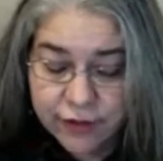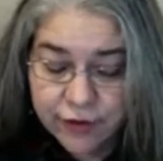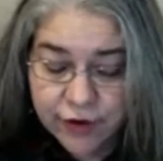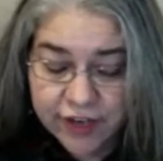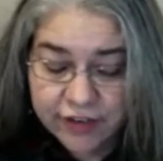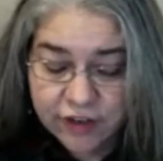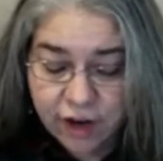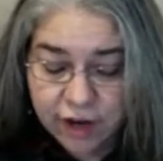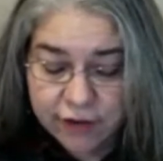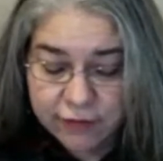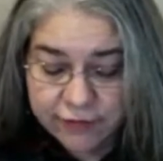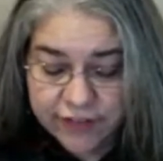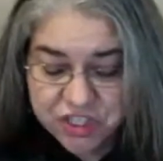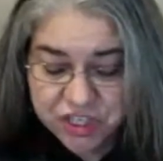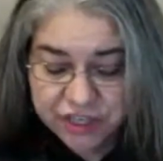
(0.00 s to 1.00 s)
had gone
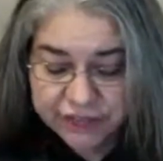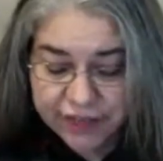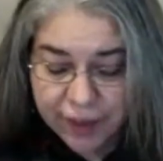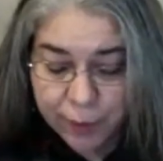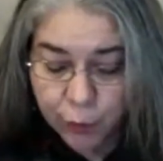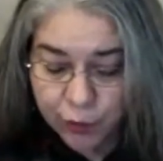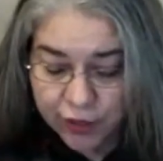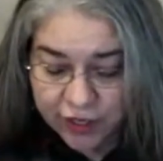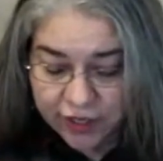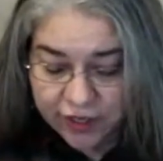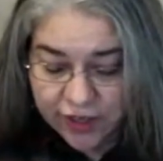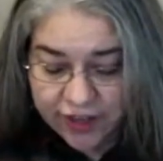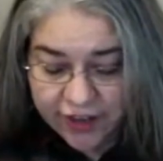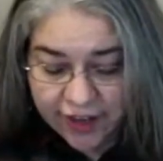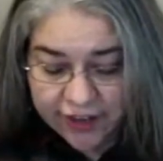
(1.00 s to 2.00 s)
fishing that morning
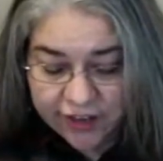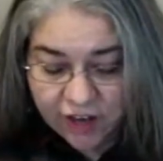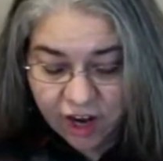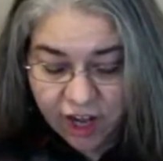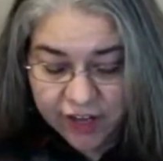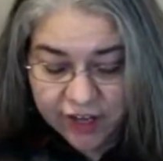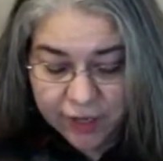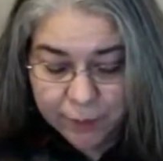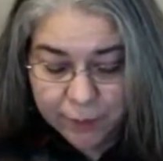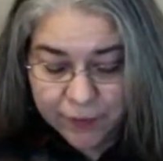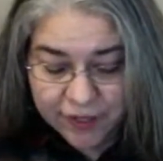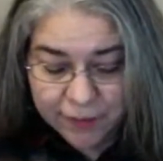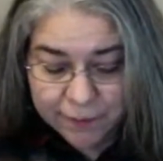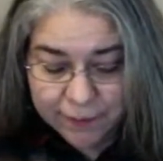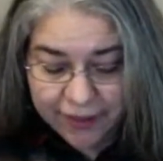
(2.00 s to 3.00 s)
and had caught a
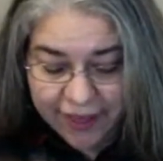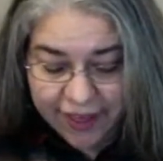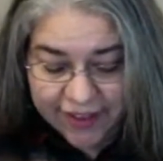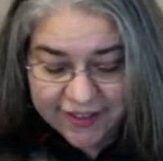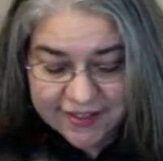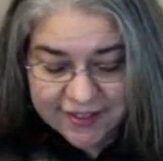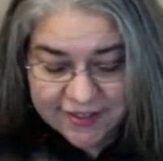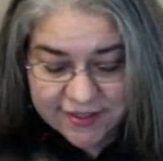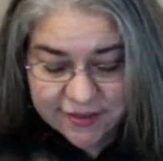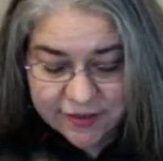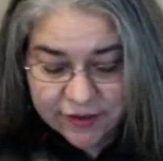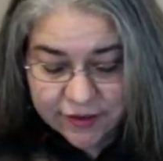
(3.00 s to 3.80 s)
big bass.